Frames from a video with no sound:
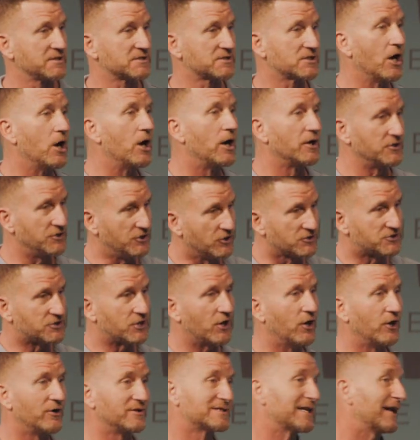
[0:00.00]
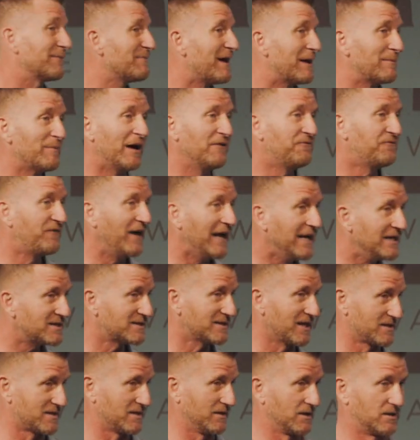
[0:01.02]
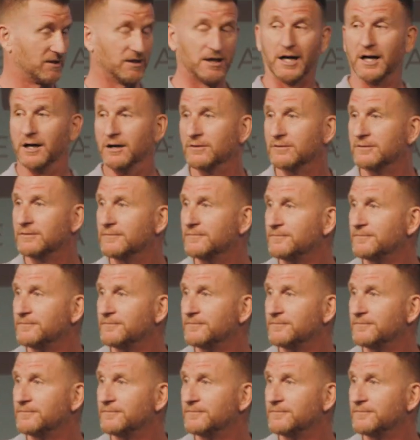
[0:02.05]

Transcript: is gone, your turn. It's like, man, my face doesn't glow.